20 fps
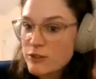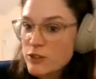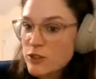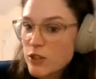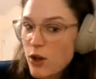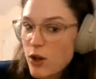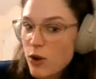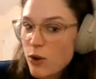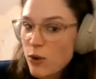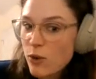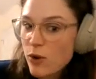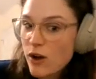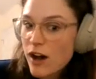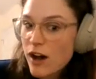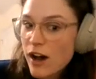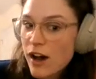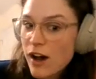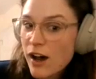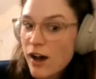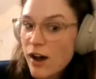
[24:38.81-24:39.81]
So
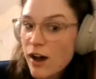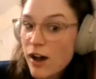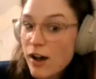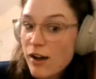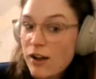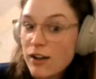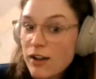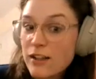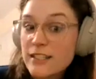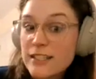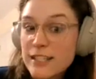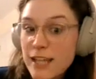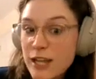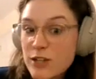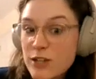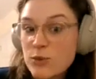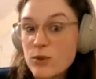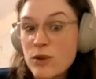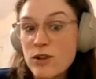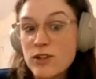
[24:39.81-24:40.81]

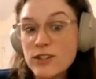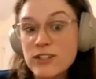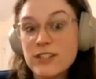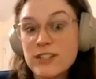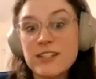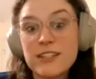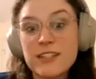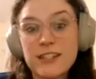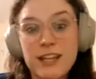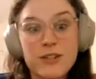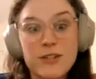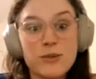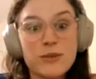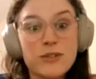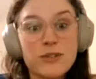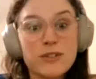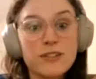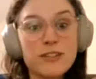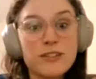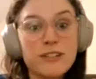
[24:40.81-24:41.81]
schedules,
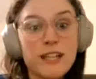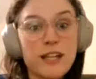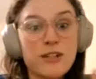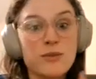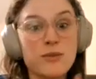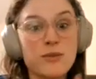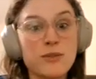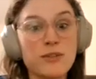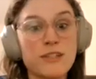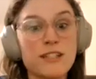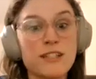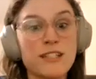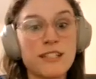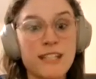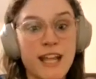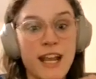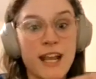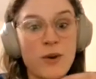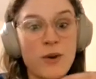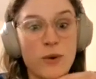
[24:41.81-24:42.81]

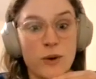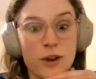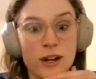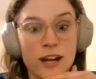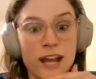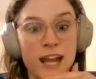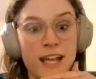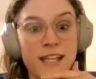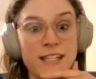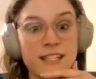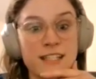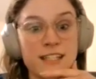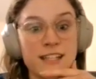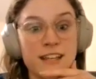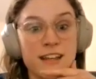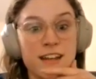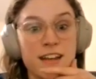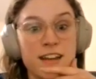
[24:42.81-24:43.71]
staying organized.